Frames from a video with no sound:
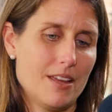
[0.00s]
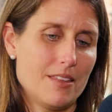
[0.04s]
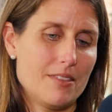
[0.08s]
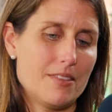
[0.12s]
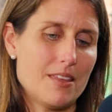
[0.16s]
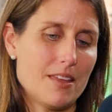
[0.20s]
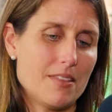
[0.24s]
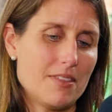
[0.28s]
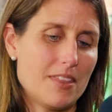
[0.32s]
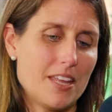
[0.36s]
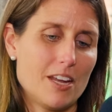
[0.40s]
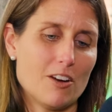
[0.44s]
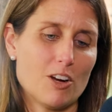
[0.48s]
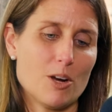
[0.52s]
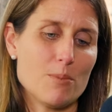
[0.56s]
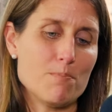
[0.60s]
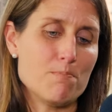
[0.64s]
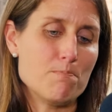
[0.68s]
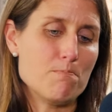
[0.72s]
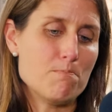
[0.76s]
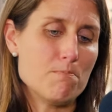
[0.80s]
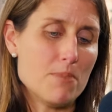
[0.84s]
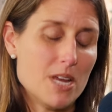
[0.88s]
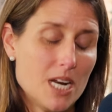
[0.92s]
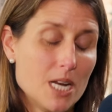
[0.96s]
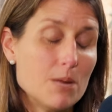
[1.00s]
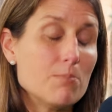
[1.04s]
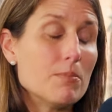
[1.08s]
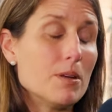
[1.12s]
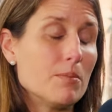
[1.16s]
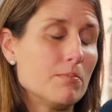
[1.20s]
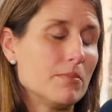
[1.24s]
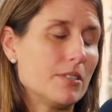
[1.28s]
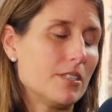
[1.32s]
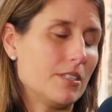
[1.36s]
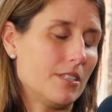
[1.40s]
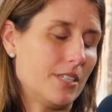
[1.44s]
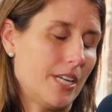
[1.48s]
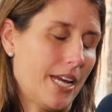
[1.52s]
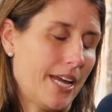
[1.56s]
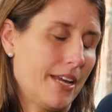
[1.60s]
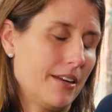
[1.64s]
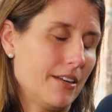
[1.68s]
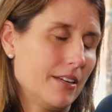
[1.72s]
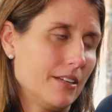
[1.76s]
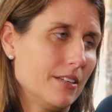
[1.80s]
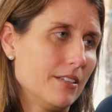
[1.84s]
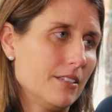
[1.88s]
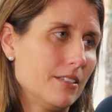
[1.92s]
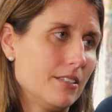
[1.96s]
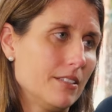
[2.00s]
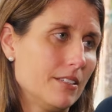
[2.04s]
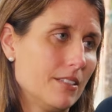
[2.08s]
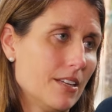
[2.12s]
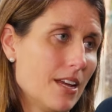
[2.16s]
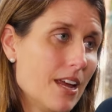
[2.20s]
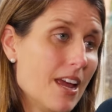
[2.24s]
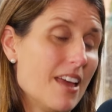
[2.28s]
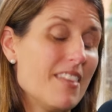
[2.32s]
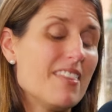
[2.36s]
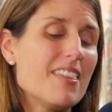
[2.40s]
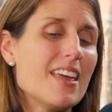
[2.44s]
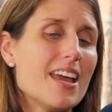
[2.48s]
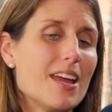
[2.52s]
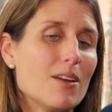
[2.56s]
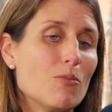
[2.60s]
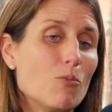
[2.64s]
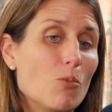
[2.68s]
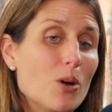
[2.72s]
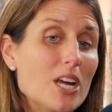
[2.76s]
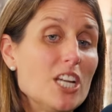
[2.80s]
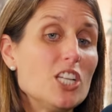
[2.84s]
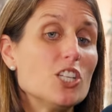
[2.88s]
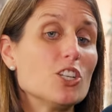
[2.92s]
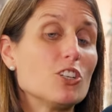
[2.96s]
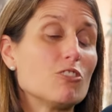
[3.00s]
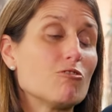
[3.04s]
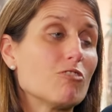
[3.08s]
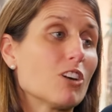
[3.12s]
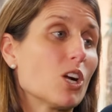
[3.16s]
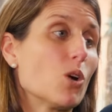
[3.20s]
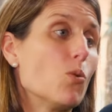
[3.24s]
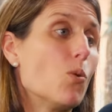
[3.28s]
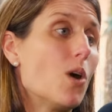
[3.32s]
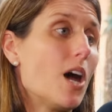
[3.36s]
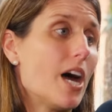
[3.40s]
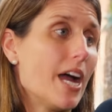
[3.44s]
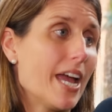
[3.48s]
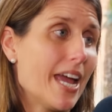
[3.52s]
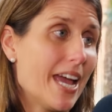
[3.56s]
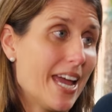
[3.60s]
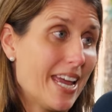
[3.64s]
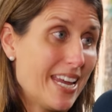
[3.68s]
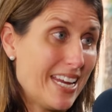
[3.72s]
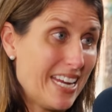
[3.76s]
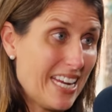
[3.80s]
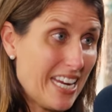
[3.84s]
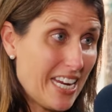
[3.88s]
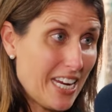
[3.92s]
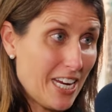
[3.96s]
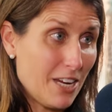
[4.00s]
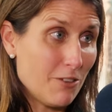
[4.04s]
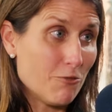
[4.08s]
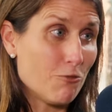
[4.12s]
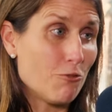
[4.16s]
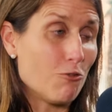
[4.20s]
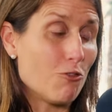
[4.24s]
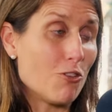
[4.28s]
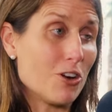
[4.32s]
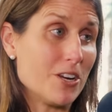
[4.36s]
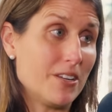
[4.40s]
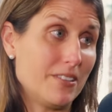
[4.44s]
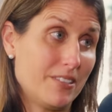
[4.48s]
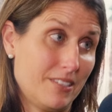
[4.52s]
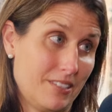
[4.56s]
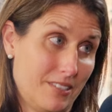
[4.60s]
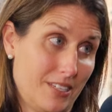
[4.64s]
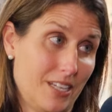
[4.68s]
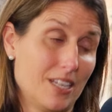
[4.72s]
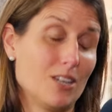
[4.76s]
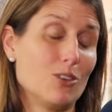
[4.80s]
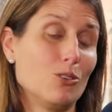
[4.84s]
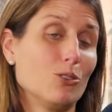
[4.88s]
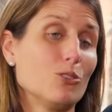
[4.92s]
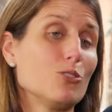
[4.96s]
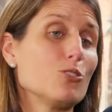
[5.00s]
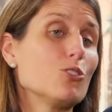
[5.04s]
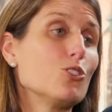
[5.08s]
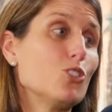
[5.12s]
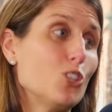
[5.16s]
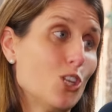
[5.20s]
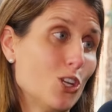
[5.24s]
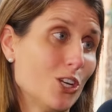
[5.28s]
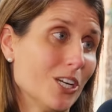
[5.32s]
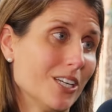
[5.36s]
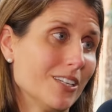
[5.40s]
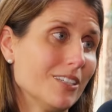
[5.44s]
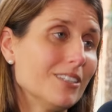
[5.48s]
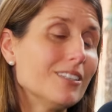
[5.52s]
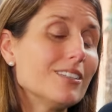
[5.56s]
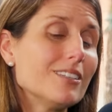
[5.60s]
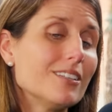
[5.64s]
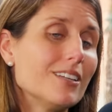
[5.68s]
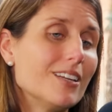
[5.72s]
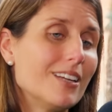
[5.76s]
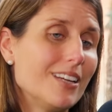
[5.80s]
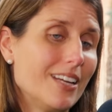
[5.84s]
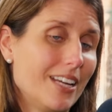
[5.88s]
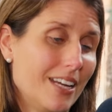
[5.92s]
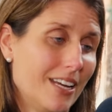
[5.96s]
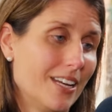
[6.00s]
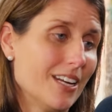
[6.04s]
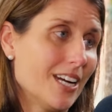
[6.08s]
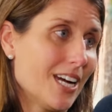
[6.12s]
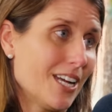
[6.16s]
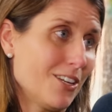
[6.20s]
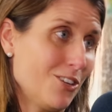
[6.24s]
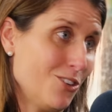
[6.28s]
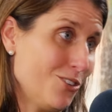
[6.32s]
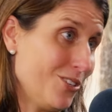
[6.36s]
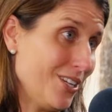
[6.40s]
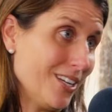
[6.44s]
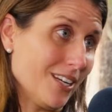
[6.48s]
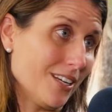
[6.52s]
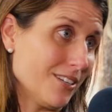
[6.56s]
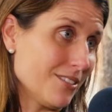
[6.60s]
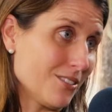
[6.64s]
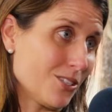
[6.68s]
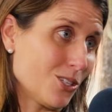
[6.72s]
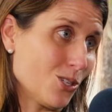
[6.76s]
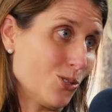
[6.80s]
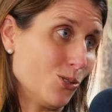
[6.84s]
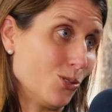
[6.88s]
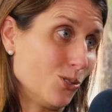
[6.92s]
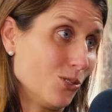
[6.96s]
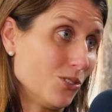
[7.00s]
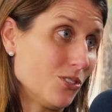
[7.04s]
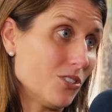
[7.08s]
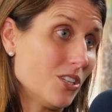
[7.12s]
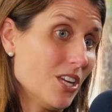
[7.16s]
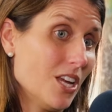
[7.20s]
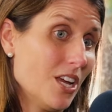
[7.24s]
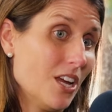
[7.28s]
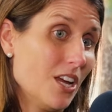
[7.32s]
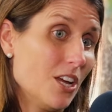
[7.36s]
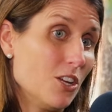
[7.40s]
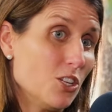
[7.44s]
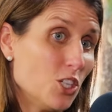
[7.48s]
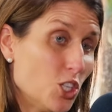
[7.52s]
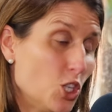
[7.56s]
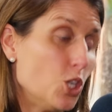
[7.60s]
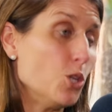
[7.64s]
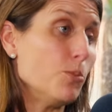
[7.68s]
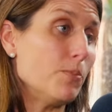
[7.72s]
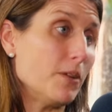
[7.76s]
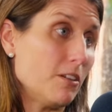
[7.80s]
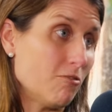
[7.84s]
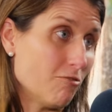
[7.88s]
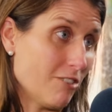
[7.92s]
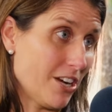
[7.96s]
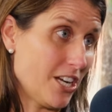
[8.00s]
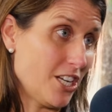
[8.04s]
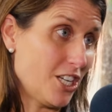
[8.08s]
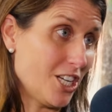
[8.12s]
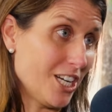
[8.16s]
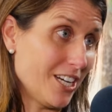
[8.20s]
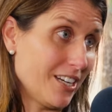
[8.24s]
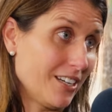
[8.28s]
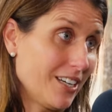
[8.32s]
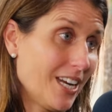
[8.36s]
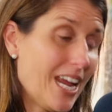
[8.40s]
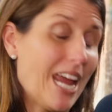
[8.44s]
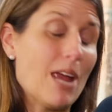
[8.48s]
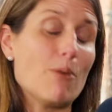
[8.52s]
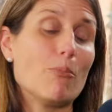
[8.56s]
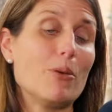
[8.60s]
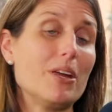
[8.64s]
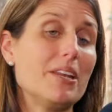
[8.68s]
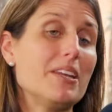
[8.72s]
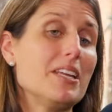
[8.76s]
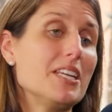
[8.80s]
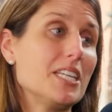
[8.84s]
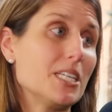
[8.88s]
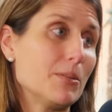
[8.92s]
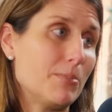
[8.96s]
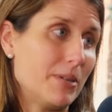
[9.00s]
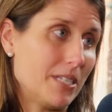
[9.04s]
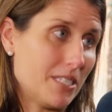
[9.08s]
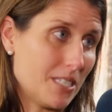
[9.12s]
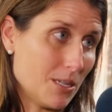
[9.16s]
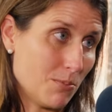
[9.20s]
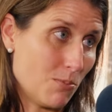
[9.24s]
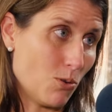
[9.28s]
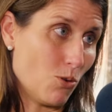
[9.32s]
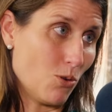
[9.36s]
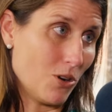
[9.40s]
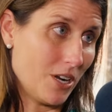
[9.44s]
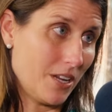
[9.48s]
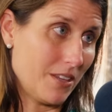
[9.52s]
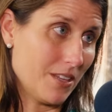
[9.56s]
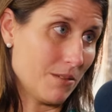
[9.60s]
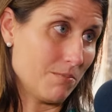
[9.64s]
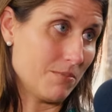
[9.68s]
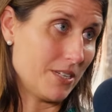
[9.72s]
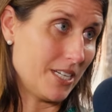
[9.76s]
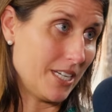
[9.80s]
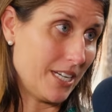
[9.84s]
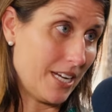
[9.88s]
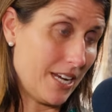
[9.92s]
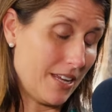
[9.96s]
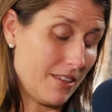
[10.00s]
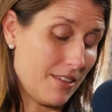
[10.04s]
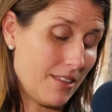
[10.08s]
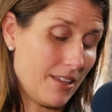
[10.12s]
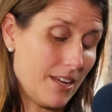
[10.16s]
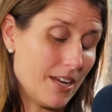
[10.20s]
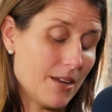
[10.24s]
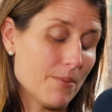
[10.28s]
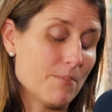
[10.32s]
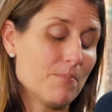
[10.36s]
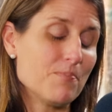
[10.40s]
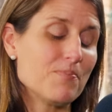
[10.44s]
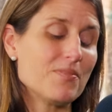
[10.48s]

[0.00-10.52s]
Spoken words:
that there are minimum standards that we should require every single student in our New Zealand schools to be reaching, and we need to be supporting them to get there.